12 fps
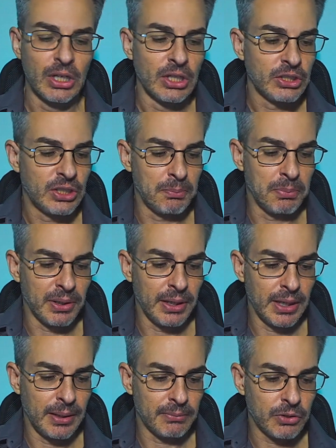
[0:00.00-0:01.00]
She
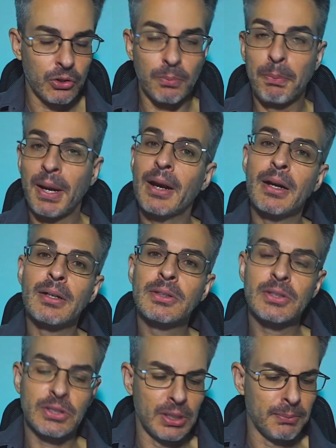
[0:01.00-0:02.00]
blamed her
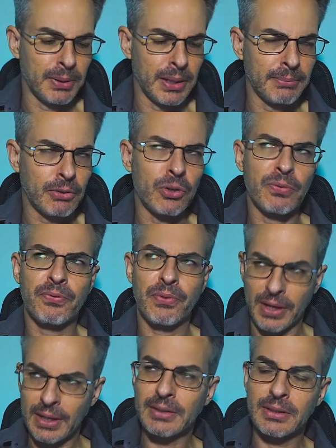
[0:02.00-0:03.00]
parents, she blamed her
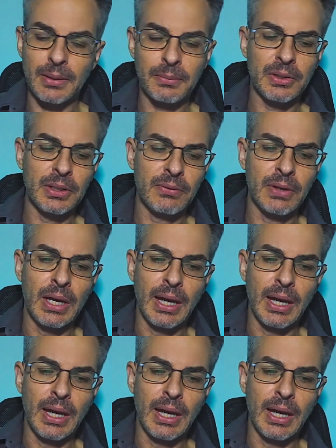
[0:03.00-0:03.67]
friends, I believe,